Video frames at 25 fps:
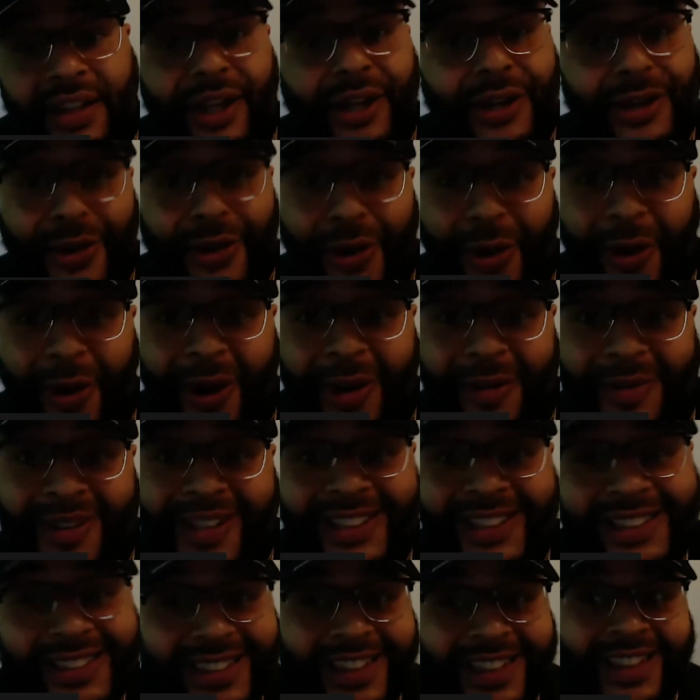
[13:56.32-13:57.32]
You know what I
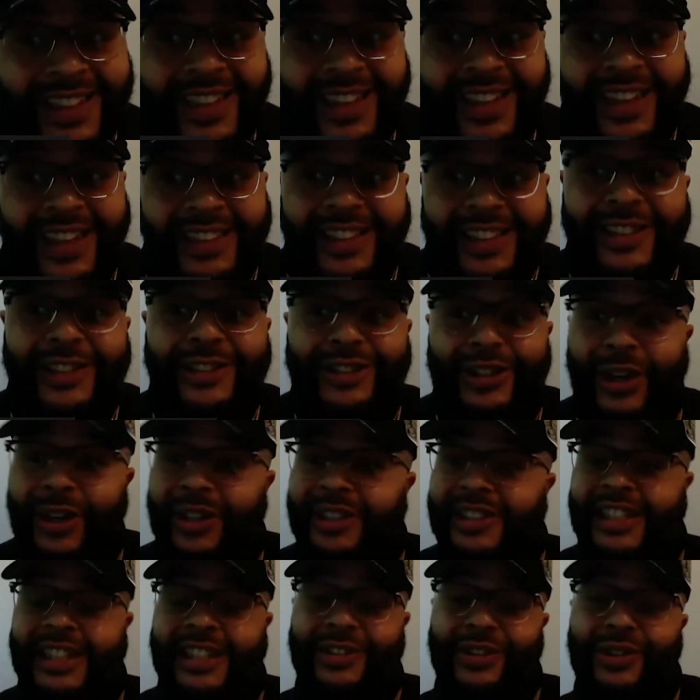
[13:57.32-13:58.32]
mean? There's
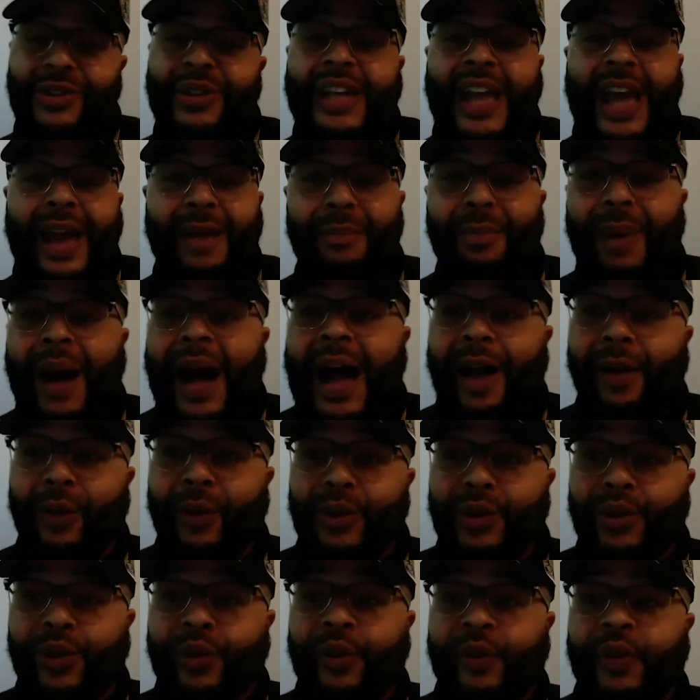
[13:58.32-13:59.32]
certain things you can't buy. And
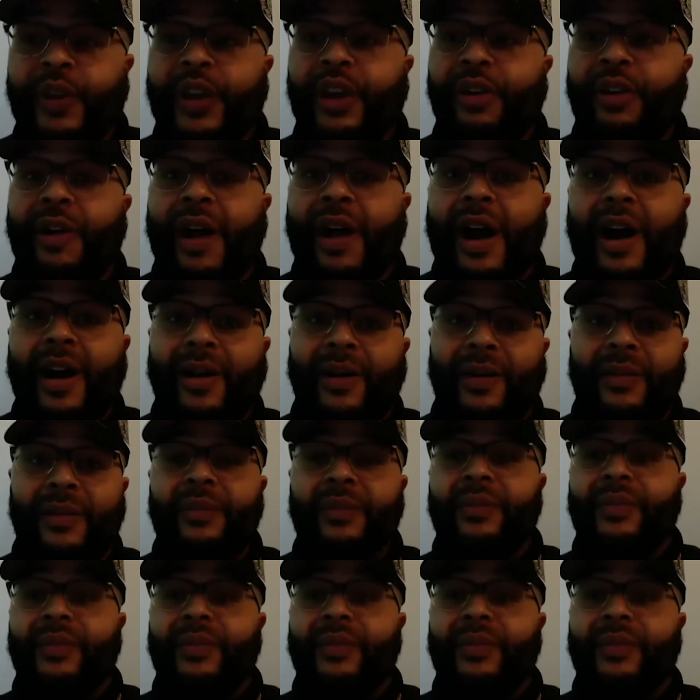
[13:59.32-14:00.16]
when you figure out